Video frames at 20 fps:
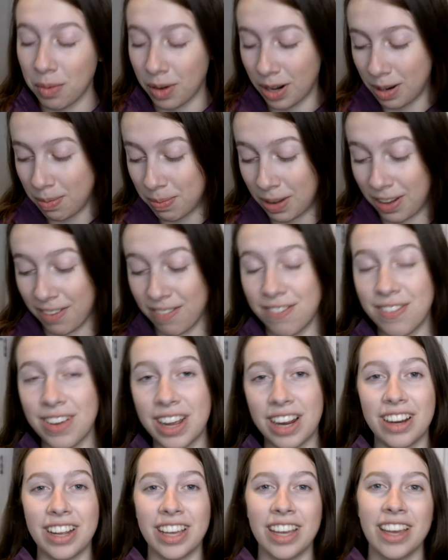would be
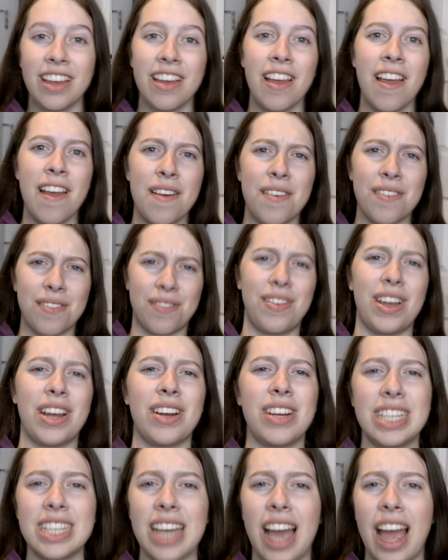very,
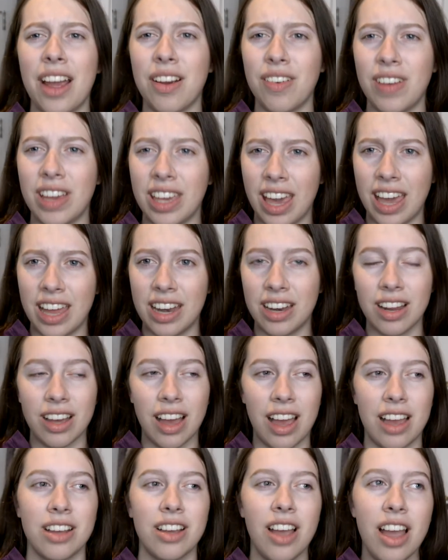very tiring and
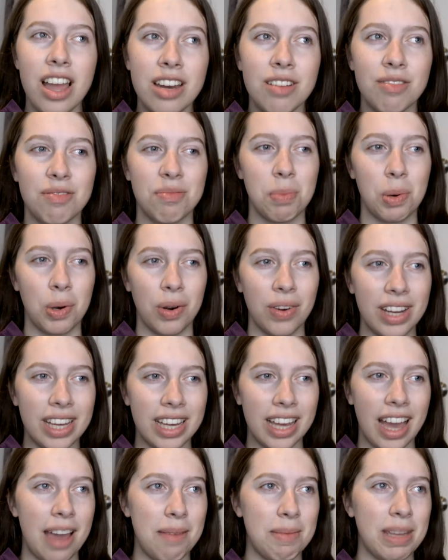kind of
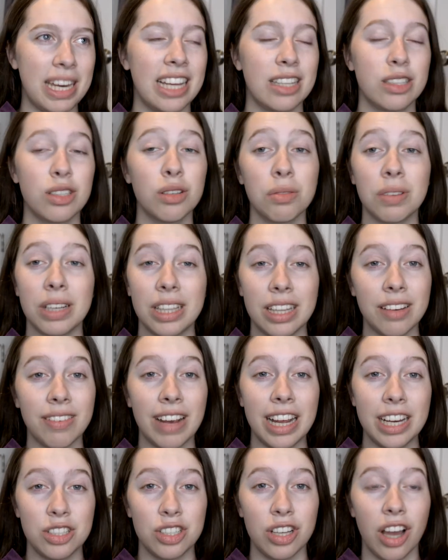boring. I mean, it's a really
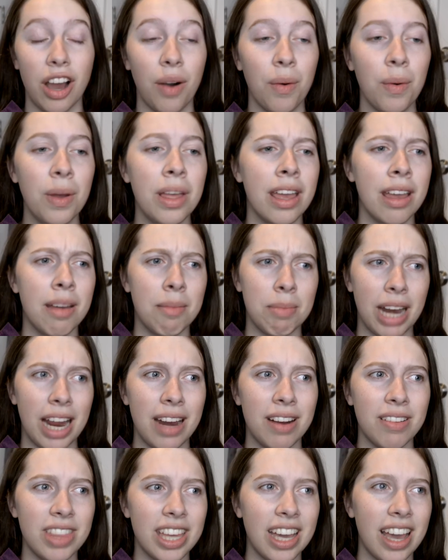great show, but I
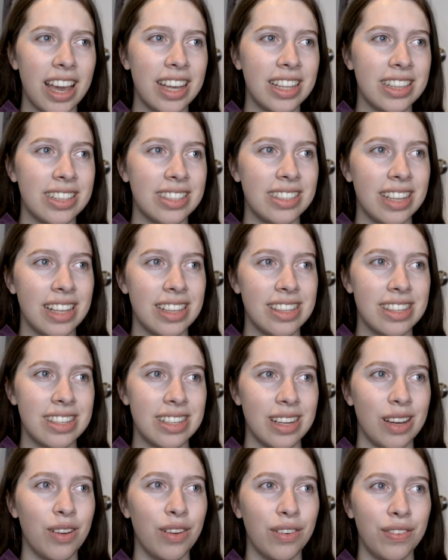don't think I can sit
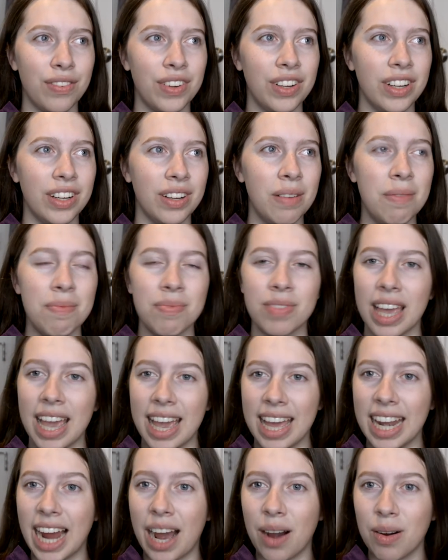still for
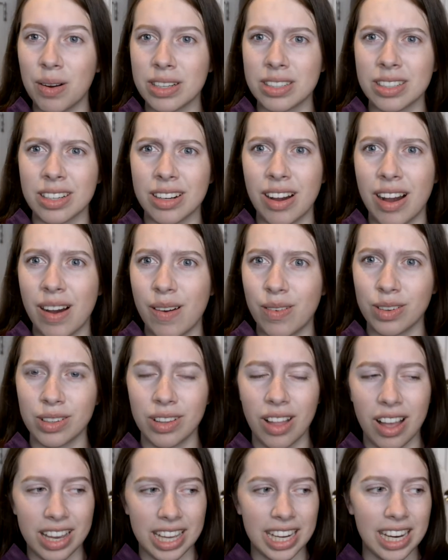eight hours or however
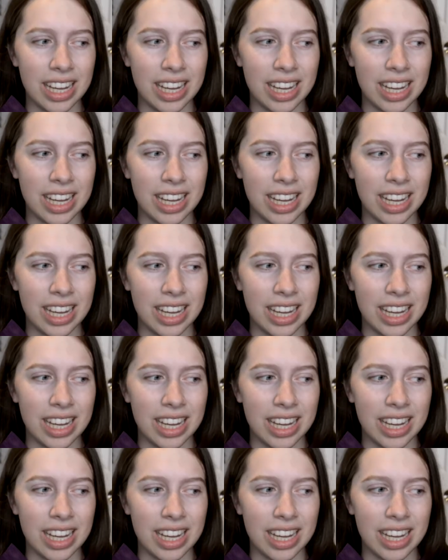long it